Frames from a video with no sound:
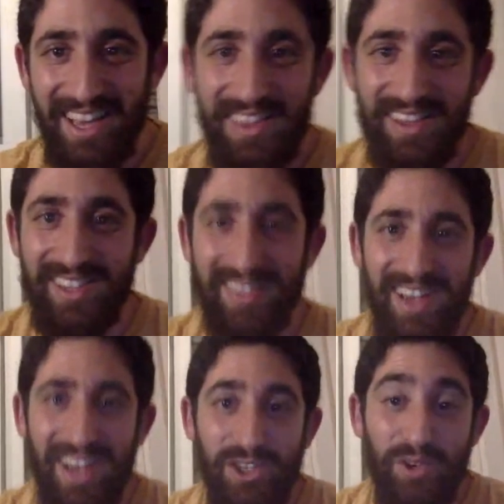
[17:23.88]
This is
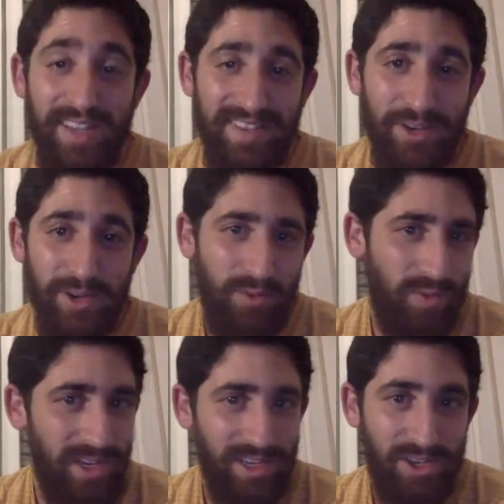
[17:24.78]
a trade secret.
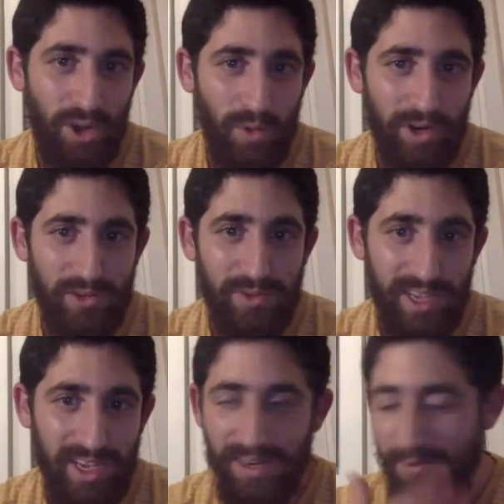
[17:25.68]
We don't want you
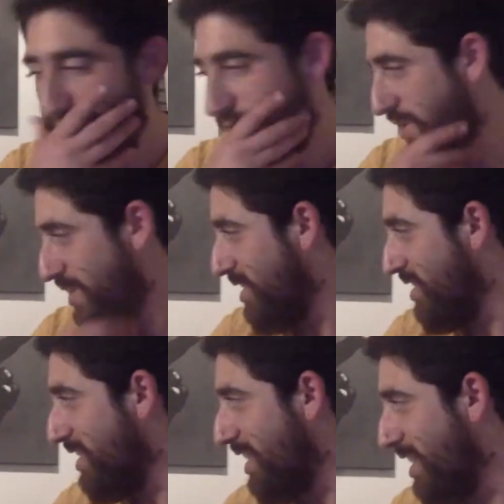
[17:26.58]
seeing it.
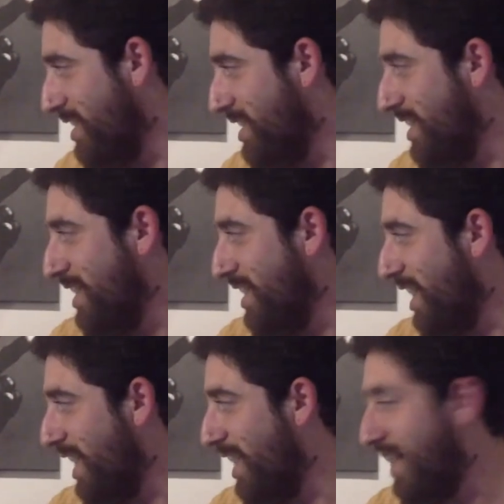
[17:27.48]

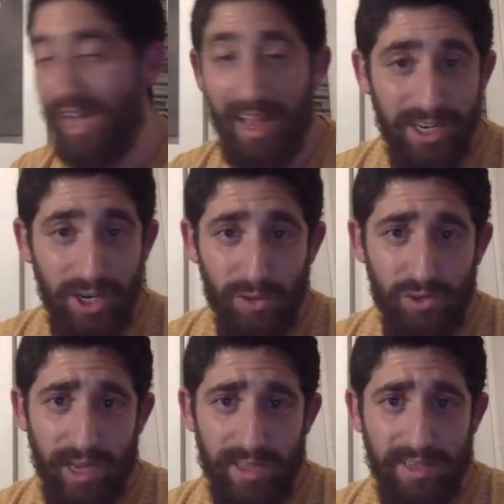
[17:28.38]
Yeah. And don't
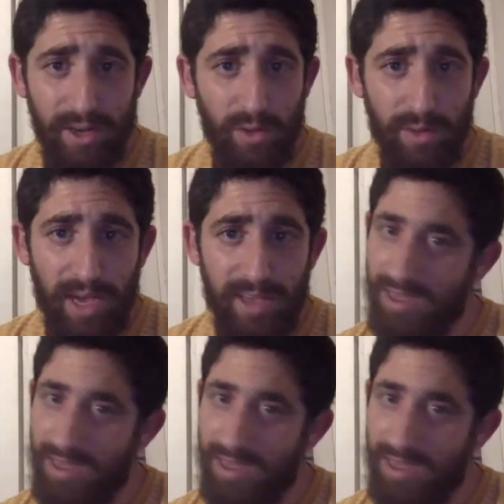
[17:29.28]
try this at home, guys.